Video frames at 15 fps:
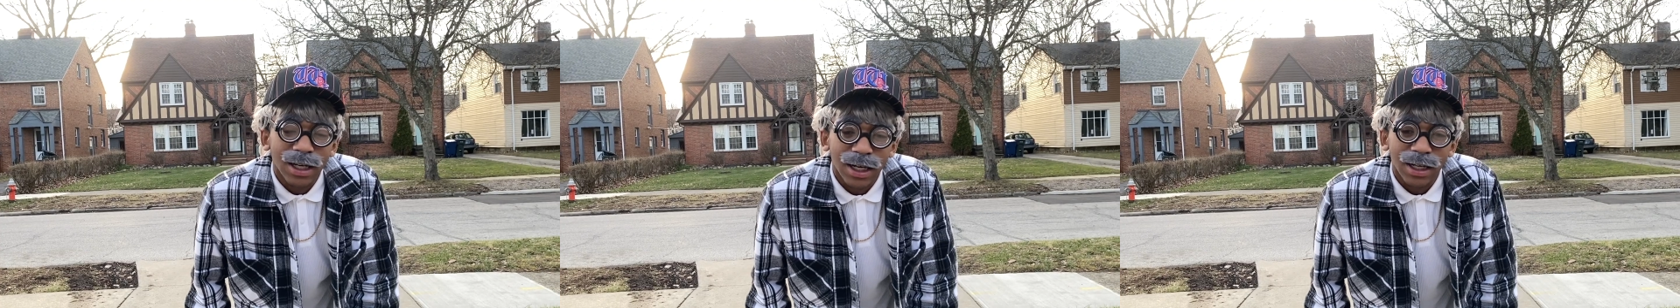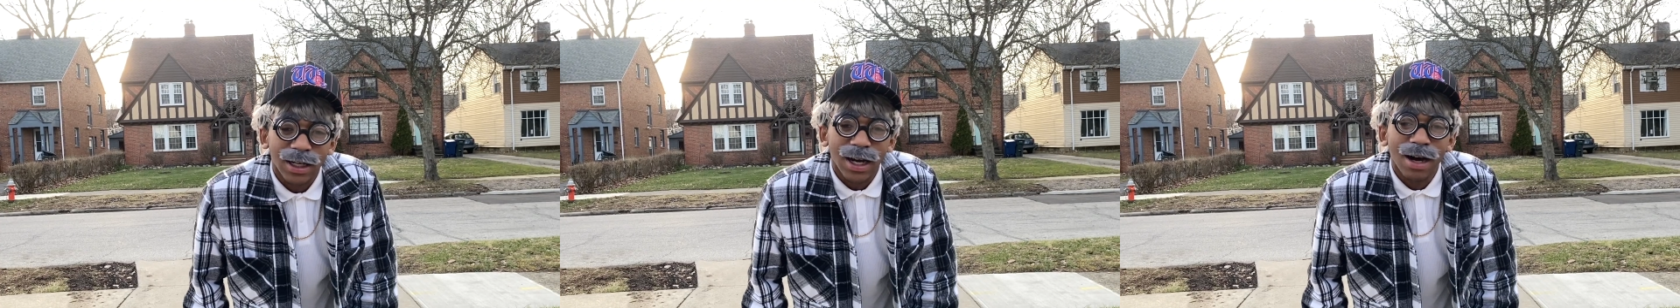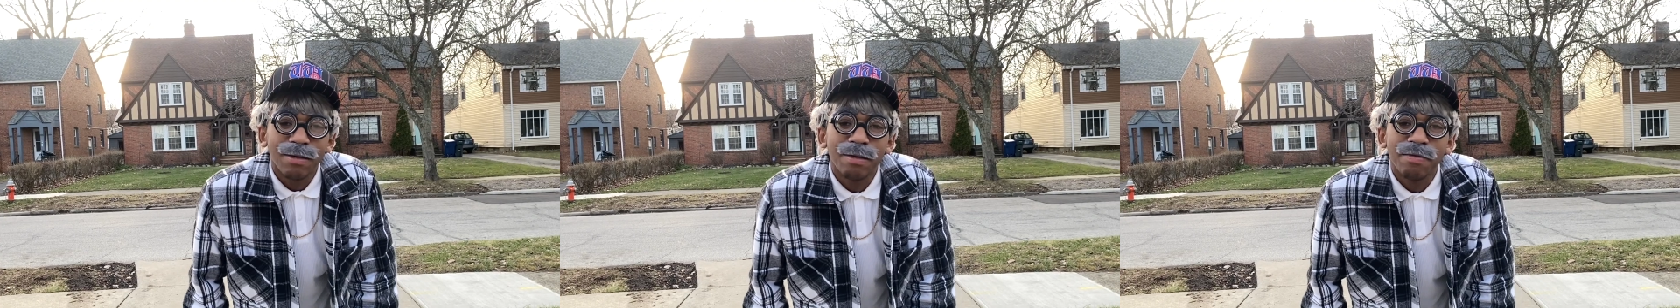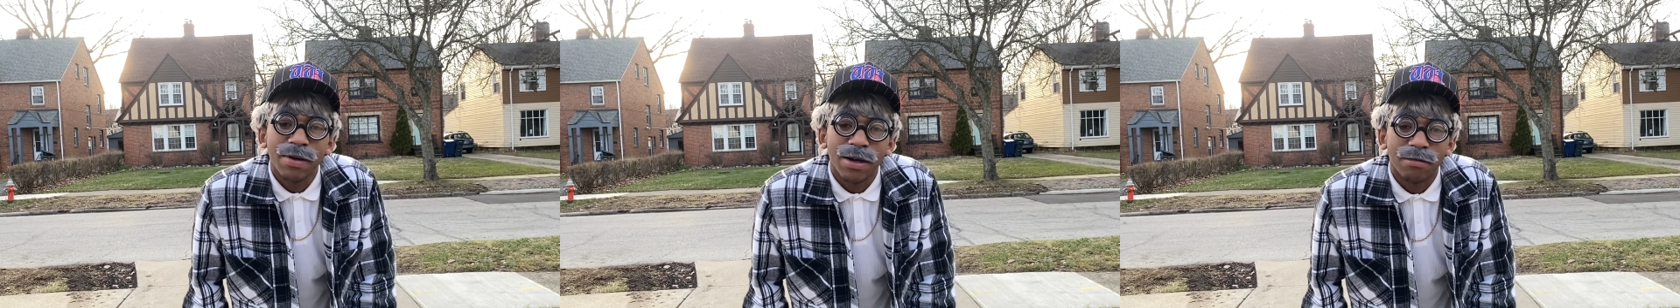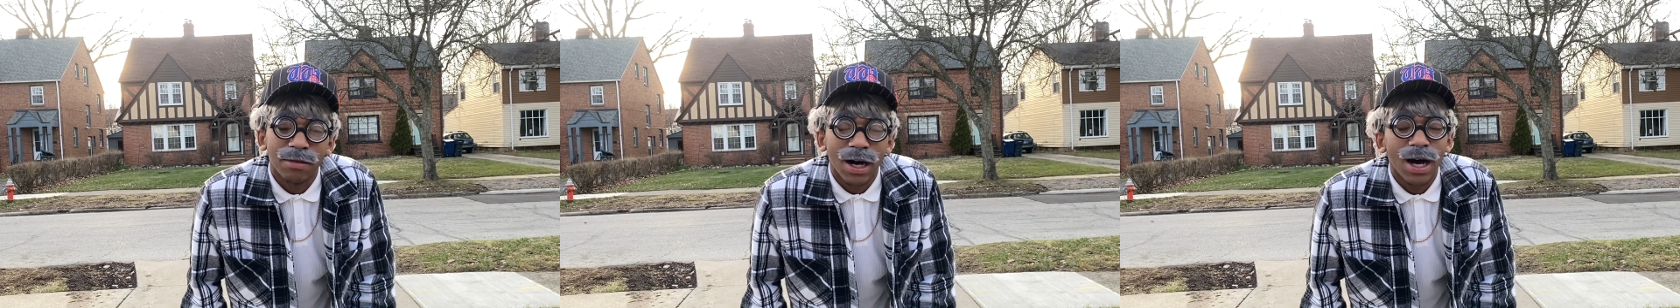I'm, I,
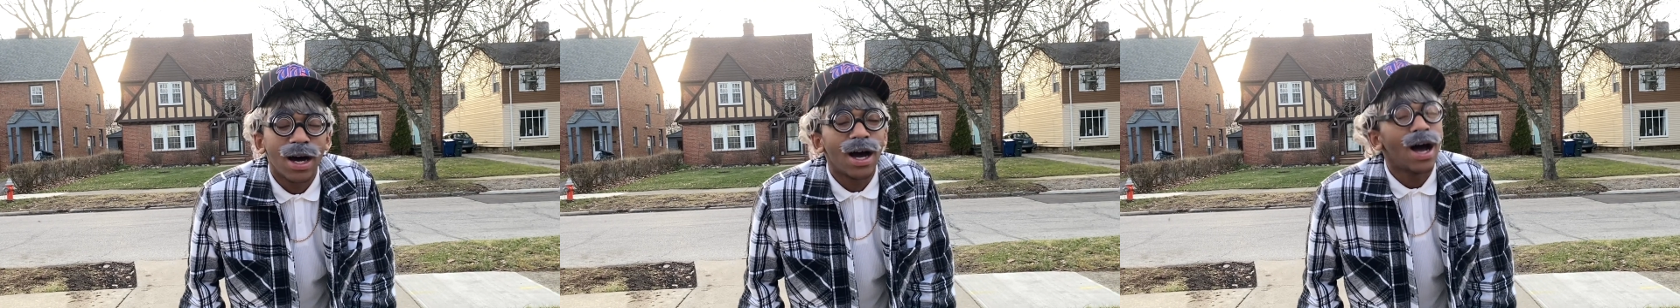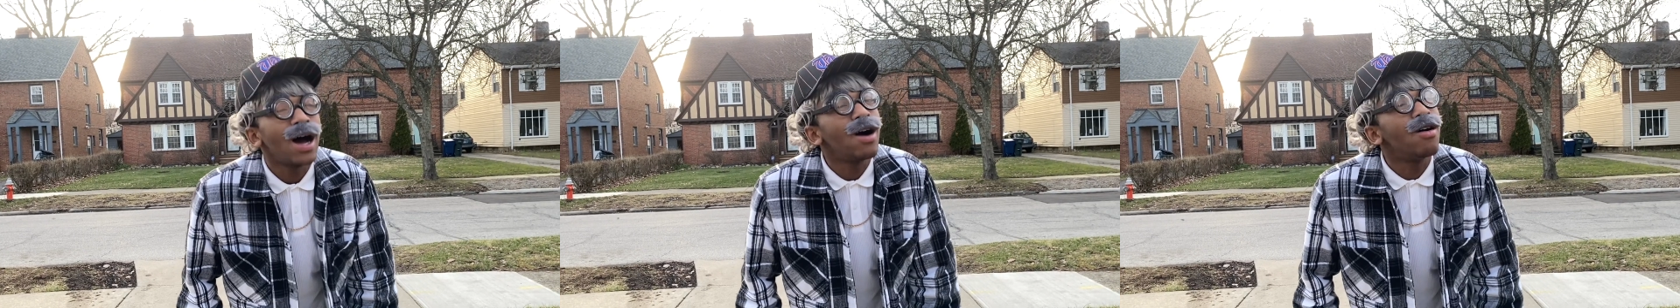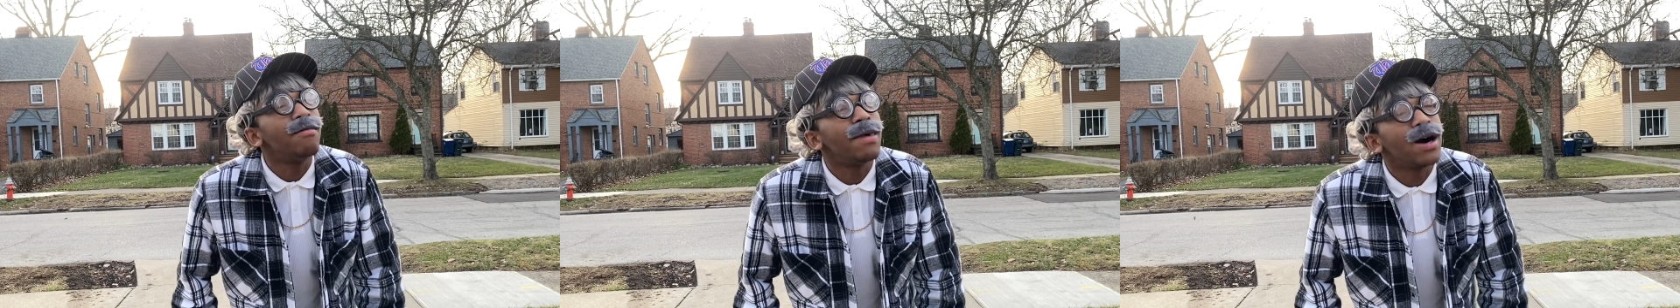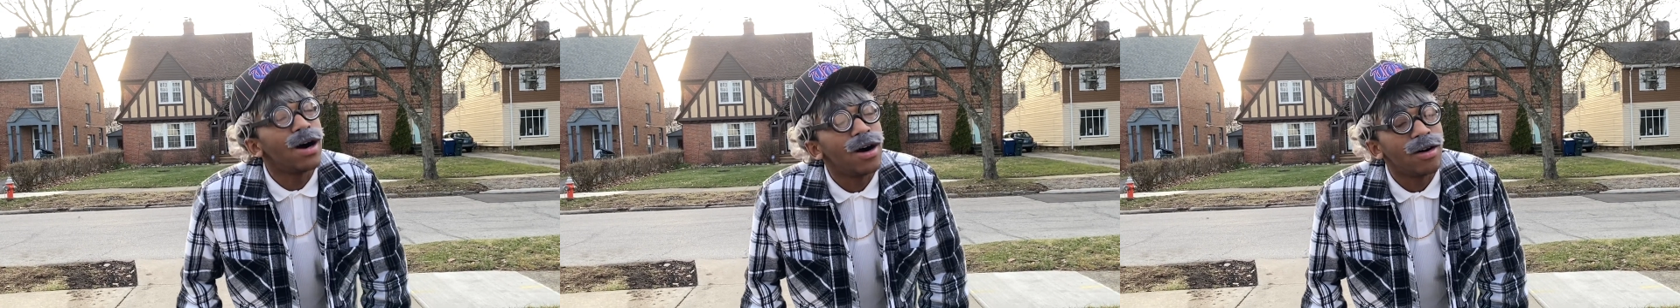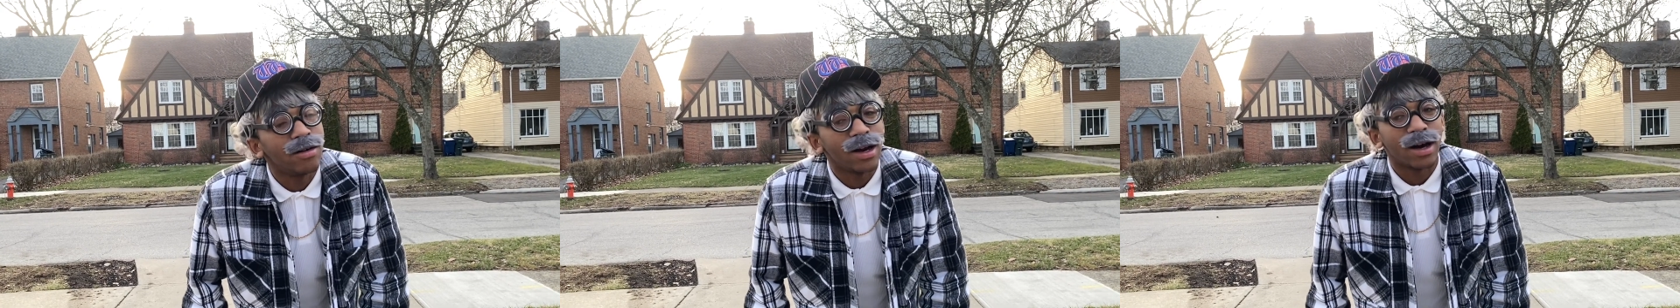I my
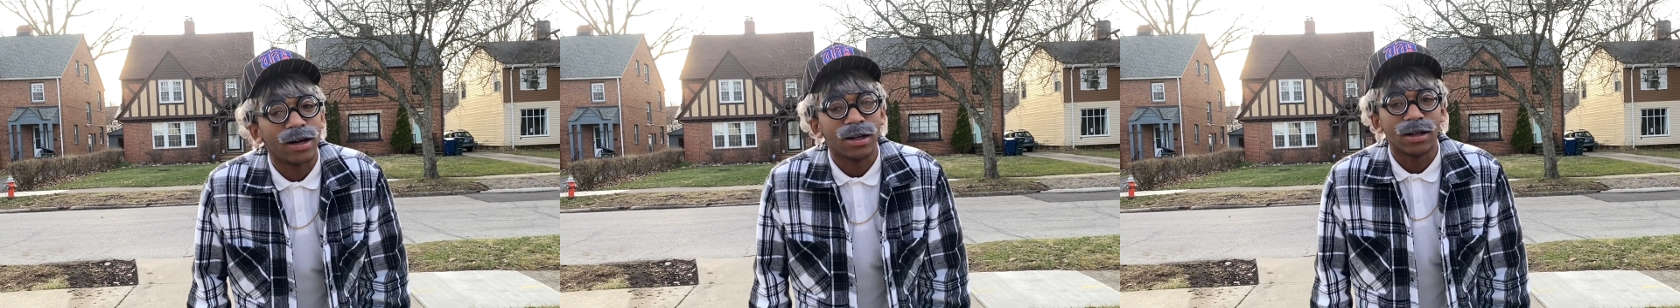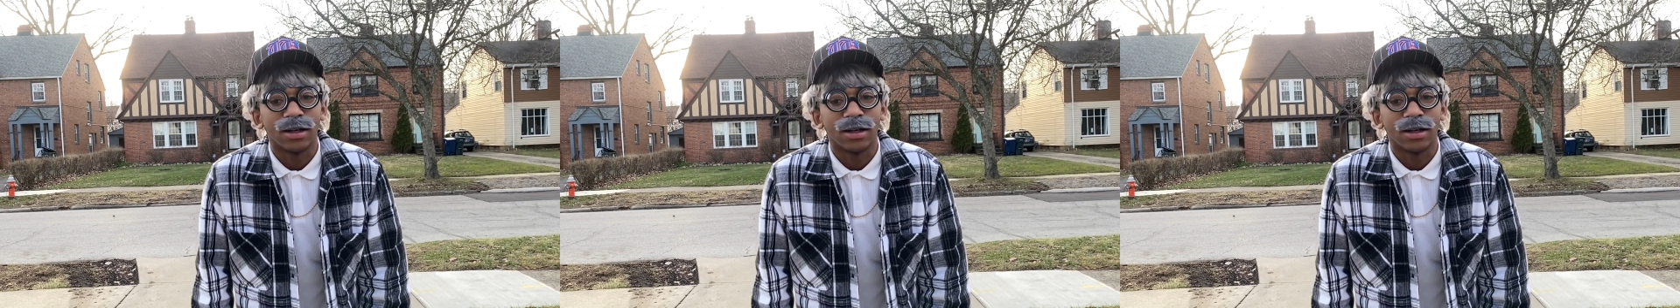own out.